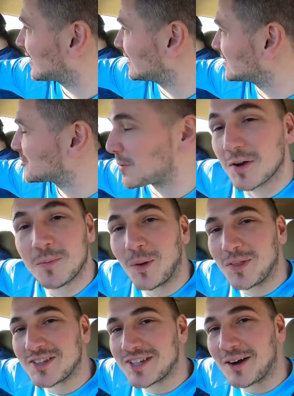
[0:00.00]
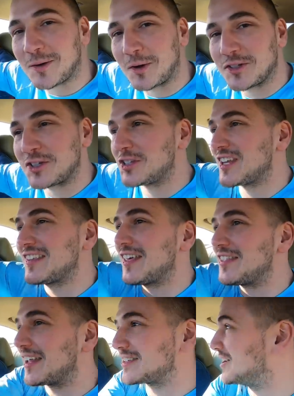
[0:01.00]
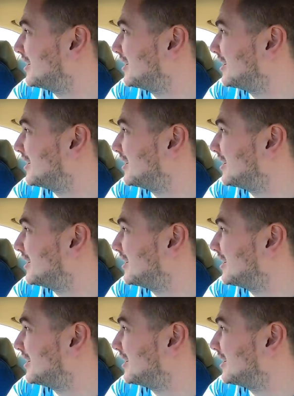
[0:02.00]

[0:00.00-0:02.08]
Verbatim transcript: Guys, I just wanted to point this out. Chris just said that that's